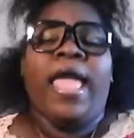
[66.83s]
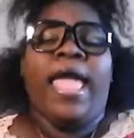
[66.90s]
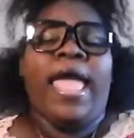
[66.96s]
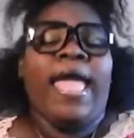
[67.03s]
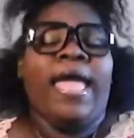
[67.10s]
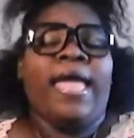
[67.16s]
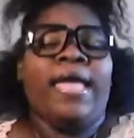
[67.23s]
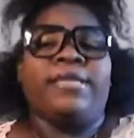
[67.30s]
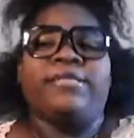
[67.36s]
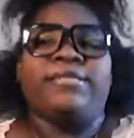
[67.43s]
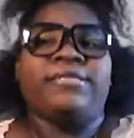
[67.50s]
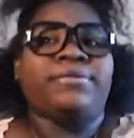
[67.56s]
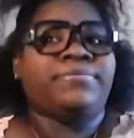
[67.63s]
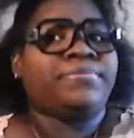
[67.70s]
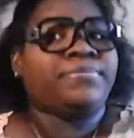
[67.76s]

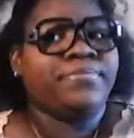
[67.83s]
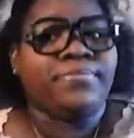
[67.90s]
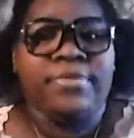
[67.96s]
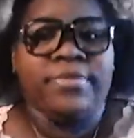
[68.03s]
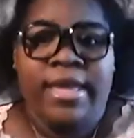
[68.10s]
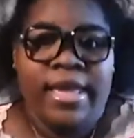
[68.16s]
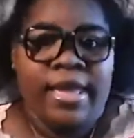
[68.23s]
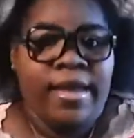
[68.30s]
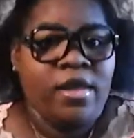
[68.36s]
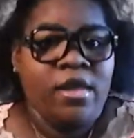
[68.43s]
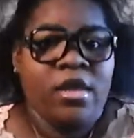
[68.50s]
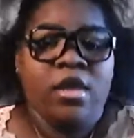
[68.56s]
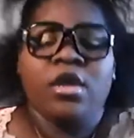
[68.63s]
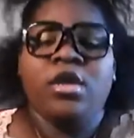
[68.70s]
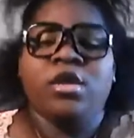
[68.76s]
and yeah
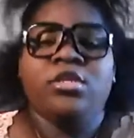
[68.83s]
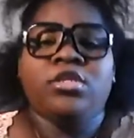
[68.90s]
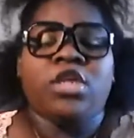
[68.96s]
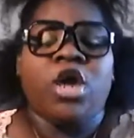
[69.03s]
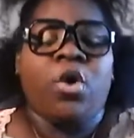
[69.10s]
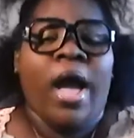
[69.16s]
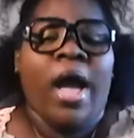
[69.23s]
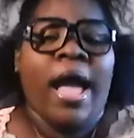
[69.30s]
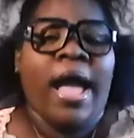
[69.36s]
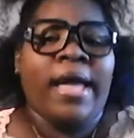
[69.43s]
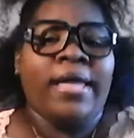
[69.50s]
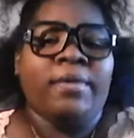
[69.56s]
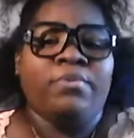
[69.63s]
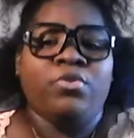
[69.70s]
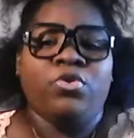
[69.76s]
so I
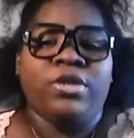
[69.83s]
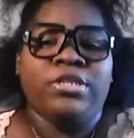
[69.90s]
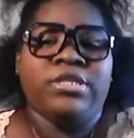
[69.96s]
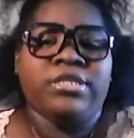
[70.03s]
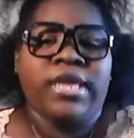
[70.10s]
am going to